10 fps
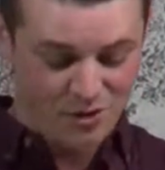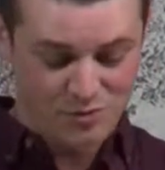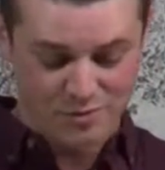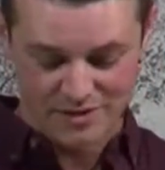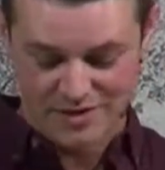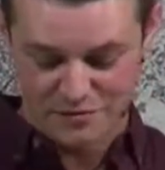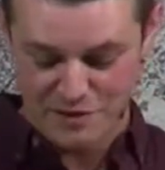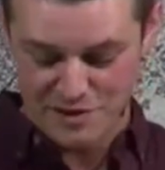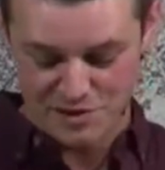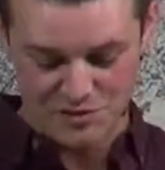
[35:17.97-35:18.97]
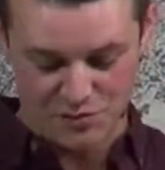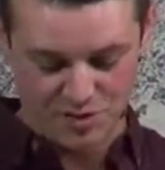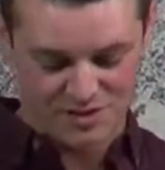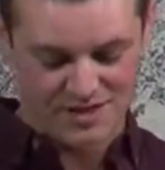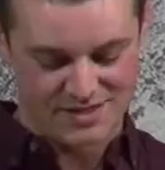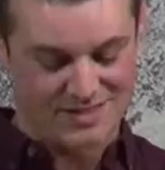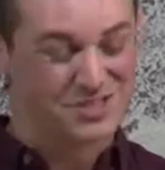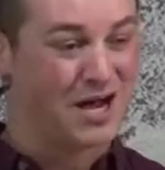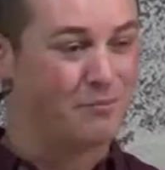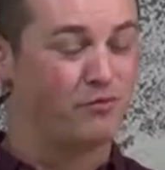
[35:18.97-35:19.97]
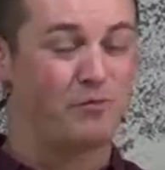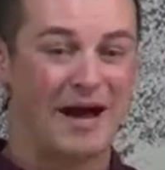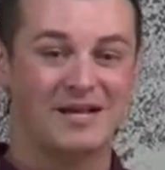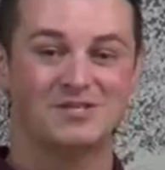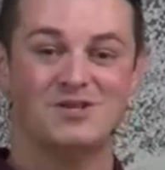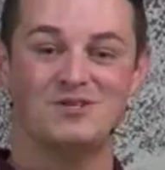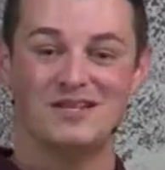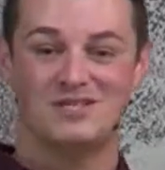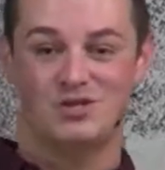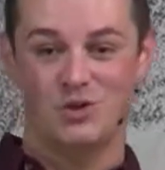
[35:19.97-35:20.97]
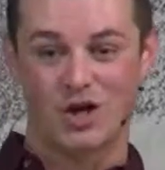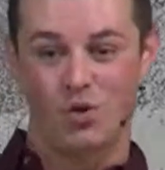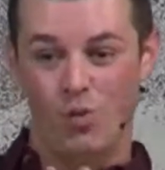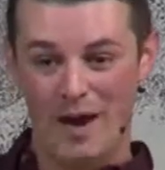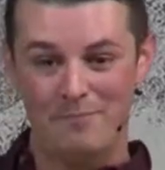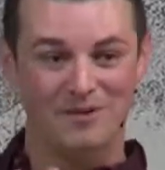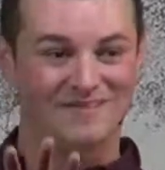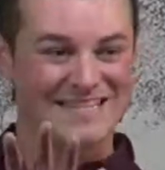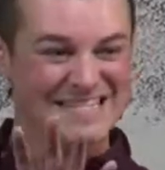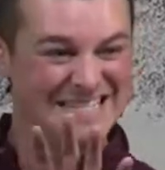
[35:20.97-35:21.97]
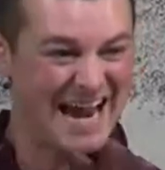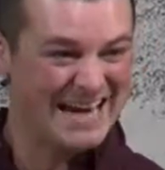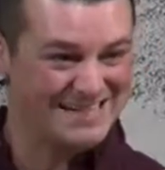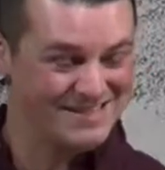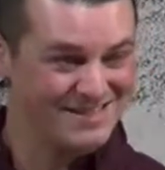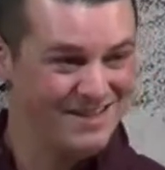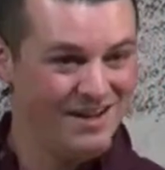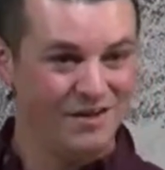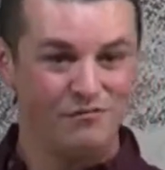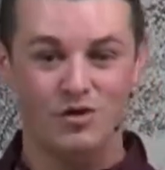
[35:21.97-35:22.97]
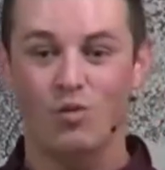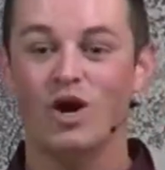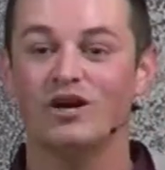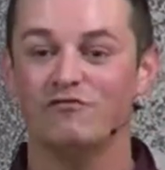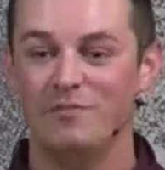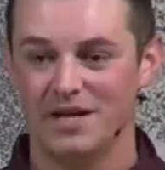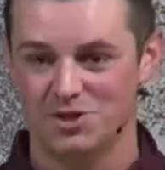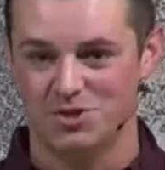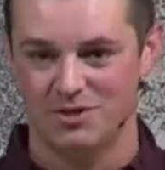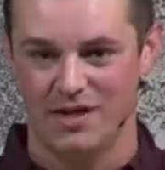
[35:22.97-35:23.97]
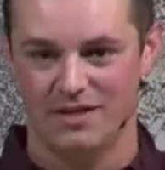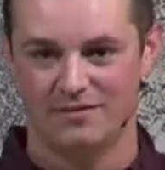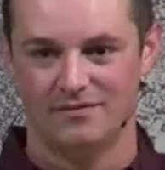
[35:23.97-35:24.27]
Ultimately, Ephesians four says the job of pastors is to equip the saints for the work of ministry.